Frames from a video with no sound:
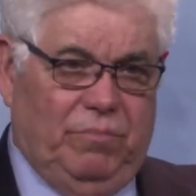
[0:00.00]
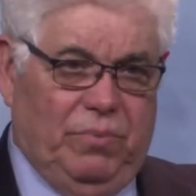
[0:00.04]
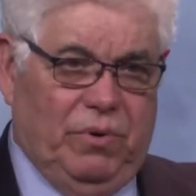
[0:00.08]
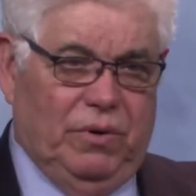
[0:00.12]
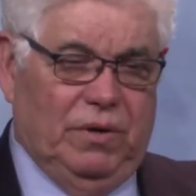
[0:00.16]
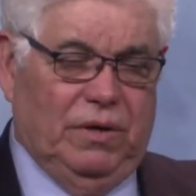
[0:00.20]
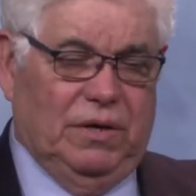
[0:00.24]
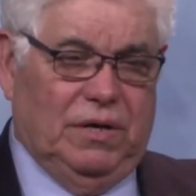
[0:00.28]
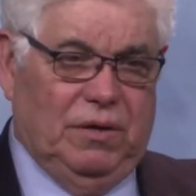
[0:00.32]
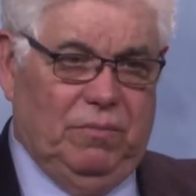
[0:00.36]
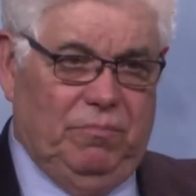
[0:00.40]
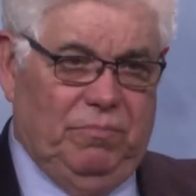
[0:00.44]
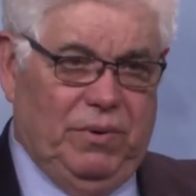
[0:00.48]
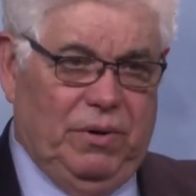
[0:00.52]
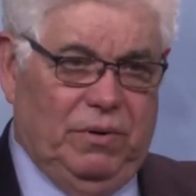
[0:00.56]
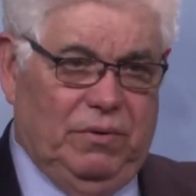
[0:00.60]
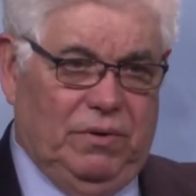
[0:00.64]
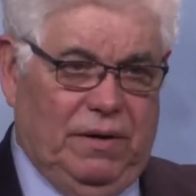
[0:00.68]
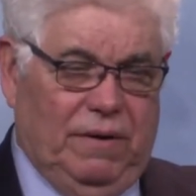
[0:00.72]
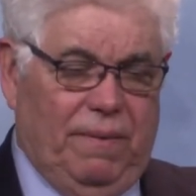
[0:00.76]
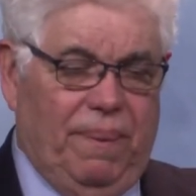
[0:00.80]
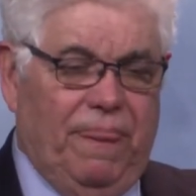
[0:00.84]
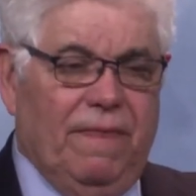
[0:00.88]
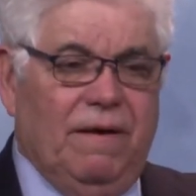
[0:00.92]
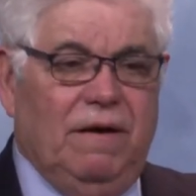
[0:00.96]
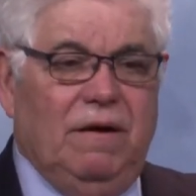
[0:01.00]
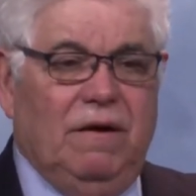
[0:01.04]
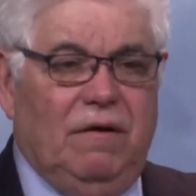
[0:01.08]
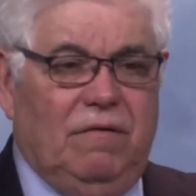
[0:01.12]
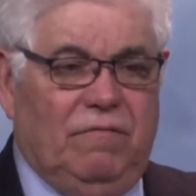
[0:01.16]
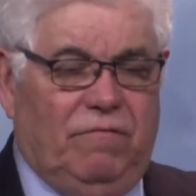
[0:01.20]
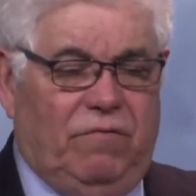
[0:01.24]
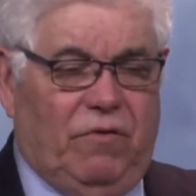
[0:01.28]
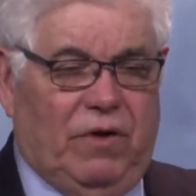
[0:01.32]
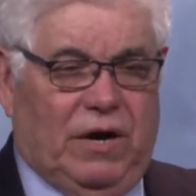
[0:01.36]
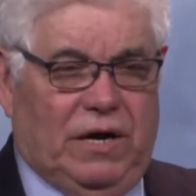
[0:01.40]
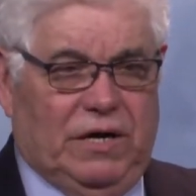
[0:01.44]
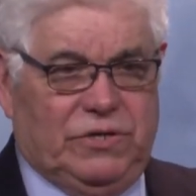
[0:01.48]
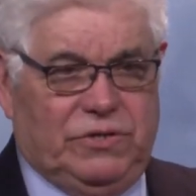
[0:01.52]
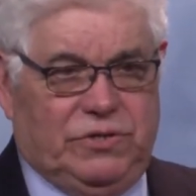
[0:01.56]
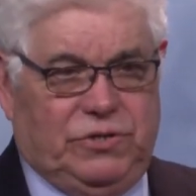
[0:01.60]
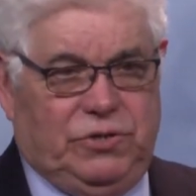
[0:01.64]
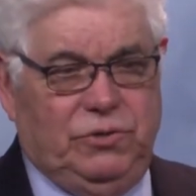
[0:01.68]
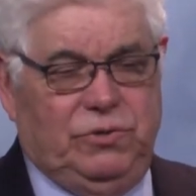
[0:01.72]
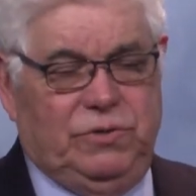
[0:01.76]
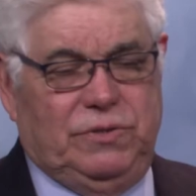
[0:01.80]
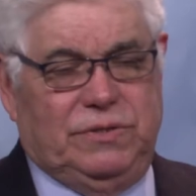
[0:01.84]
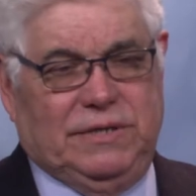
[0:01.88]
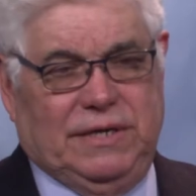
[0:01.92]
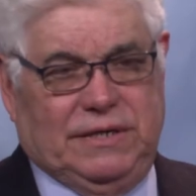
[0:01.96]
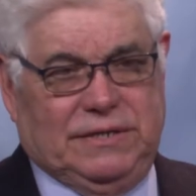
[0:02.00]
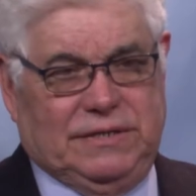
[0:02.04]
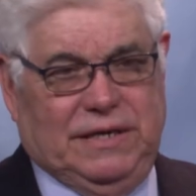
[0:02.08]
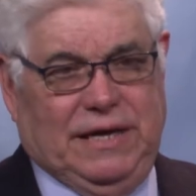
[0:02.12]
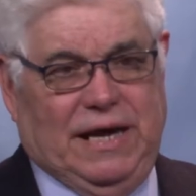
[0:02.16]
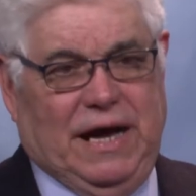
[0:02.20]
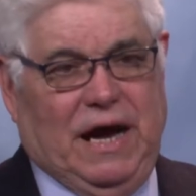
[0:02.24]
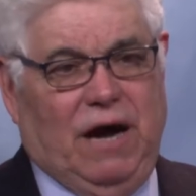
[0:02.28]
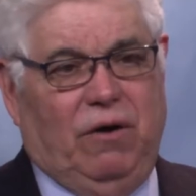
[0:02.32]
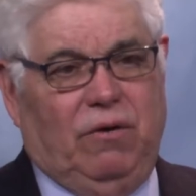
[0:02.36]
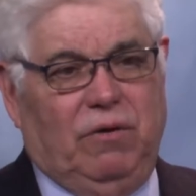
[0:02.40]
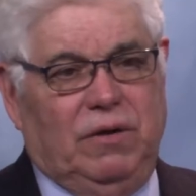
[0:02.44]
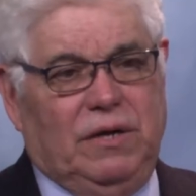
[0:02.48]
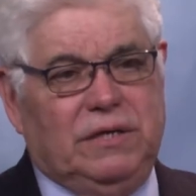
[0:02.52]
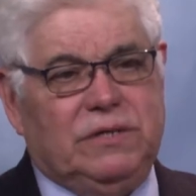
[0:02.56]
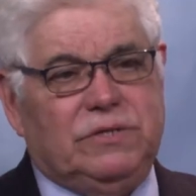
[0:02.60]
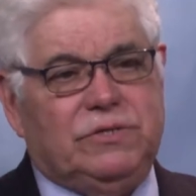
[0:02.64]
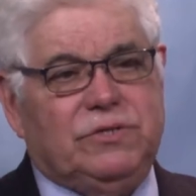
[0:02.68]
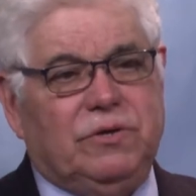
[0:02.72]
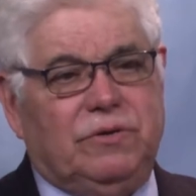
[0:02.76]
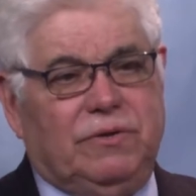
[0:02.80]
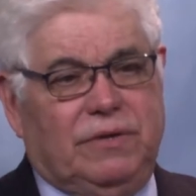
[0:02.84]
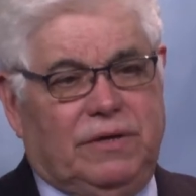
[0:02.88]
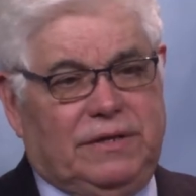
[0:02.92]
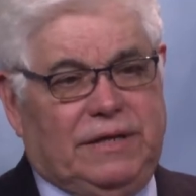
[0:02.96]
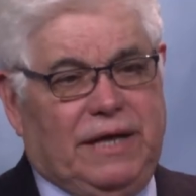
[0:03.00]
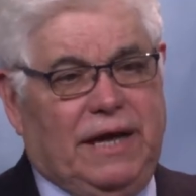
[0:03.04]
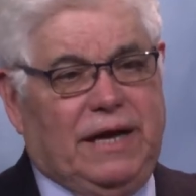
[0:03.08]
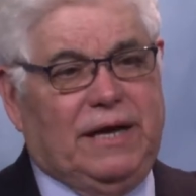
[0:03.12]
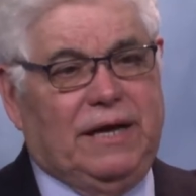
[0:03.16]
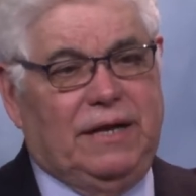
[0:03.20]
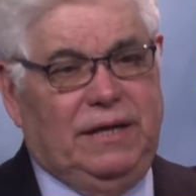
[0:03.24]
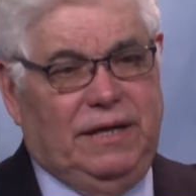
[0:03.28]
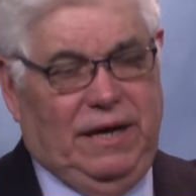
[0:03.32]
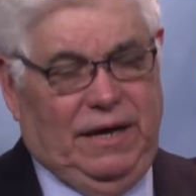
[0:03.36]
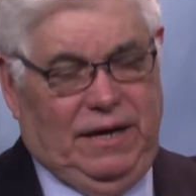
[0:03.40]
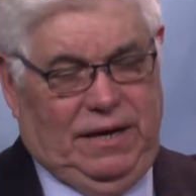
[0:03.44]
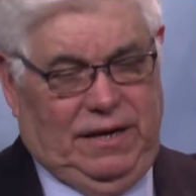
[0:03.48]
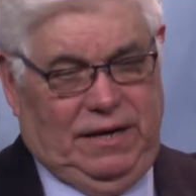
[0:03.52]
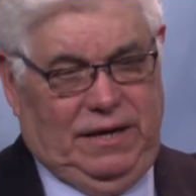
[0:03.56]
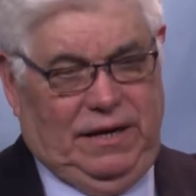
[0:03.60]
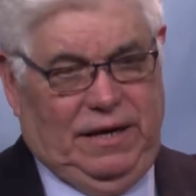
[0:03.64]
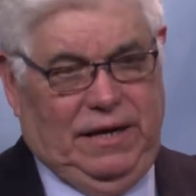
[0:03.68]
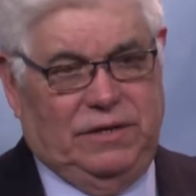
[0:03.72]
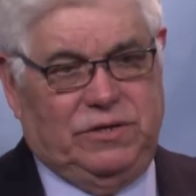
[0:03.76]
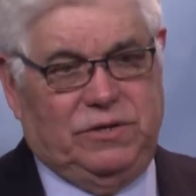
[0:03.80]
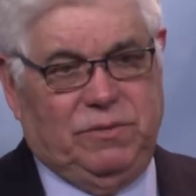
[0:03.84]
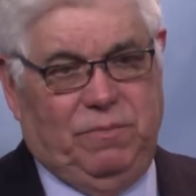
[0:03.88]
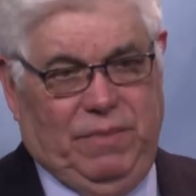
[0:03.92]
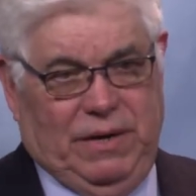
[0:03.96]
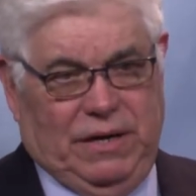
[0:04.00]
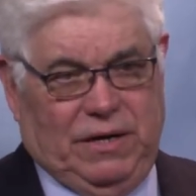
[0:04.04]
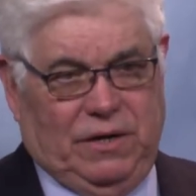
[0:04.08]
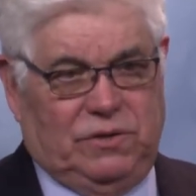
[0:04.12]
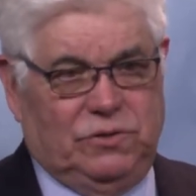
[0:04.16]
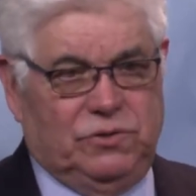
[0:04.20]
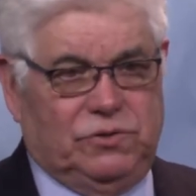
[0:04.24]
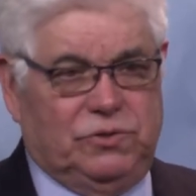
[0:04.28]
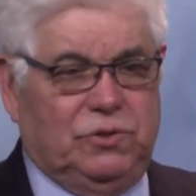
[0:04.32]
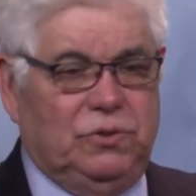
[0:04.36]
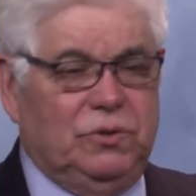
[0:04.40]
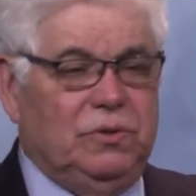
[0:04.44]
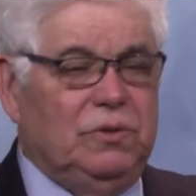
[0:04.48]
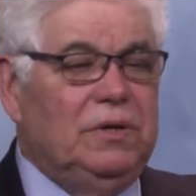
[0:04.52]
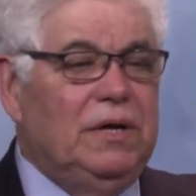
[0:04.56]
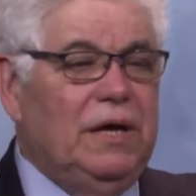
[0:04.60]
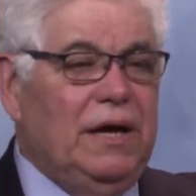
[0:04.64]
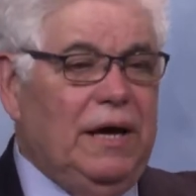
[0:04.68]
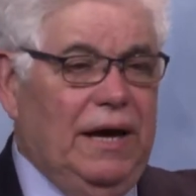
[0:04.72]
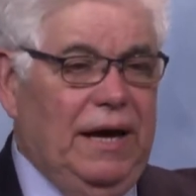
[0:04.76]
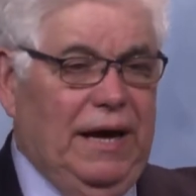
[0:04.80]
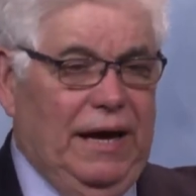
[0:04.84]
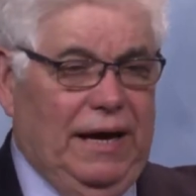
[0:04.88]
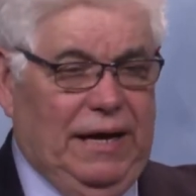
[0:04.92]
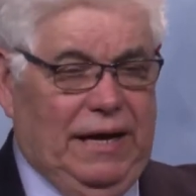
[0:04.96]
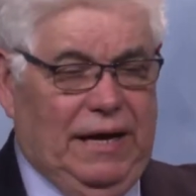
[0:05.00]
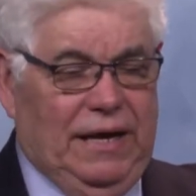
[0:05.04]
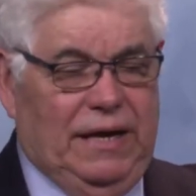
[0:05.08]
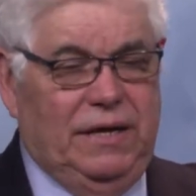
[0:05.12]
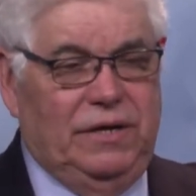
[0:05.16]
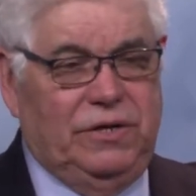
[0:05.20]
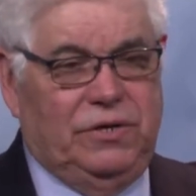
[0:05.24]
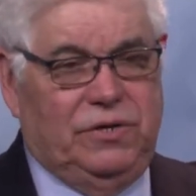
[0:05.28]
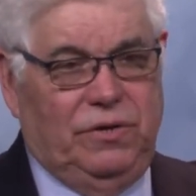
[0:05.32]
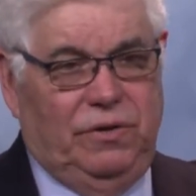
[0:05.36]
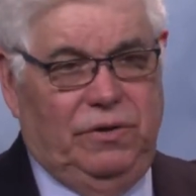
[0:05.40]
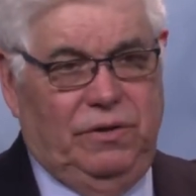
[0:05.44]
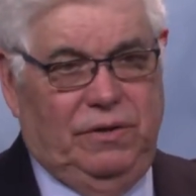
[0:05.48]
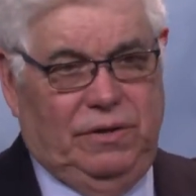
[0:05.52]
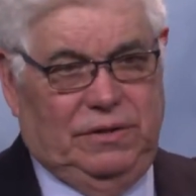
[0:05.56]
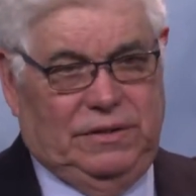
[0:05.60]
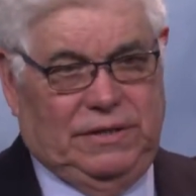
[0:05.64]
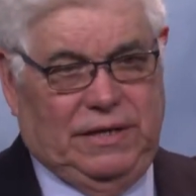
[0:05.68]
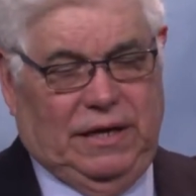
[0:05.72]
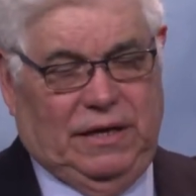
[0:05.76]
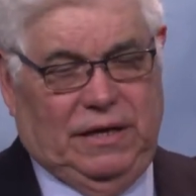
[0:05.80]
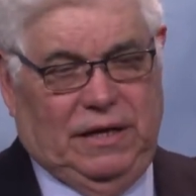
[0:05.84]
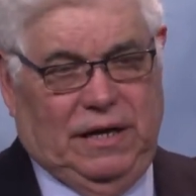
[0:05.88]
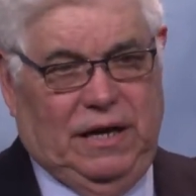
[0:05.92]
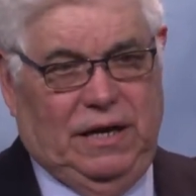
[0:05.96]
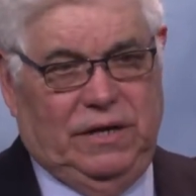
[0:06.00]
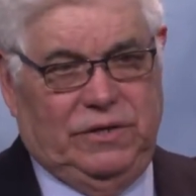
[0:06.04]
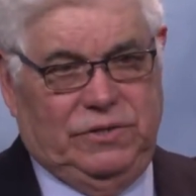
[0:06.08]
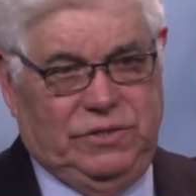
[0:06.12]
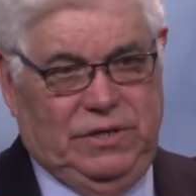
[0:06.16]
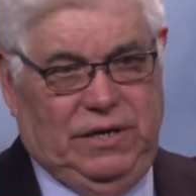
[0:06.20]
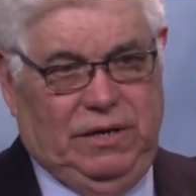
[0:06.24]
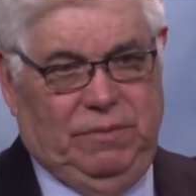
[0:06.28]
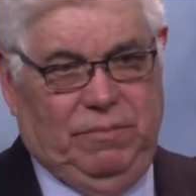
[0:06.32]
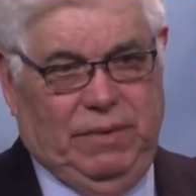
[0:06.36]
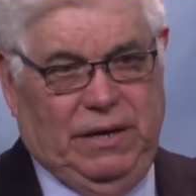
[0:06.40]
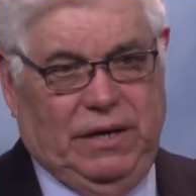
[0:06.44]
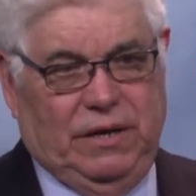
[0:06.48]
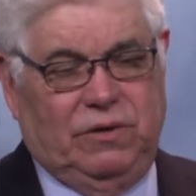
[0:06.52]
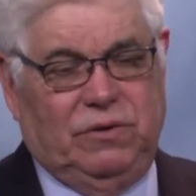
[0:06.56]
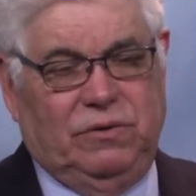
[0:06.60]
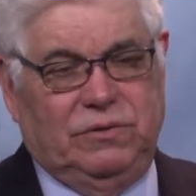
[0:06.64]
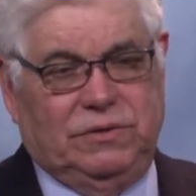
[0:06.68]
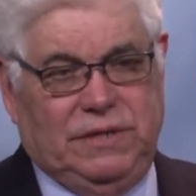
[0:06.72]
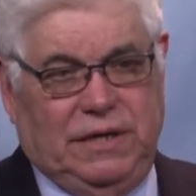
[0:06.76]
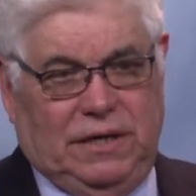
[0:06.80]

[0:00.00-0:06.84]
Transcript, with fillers: important component for our students as an outlet so that they can then get to medical school and get into technology and medical